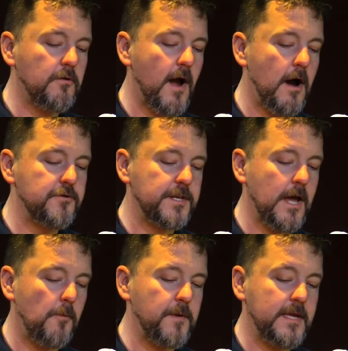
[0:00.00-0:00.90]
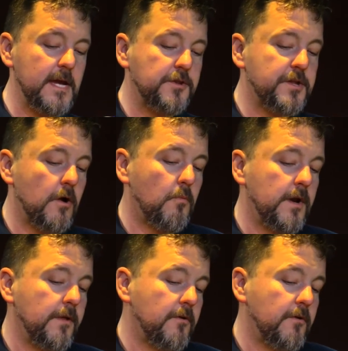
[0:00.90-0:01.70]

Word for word: crowds and helping kickstart one of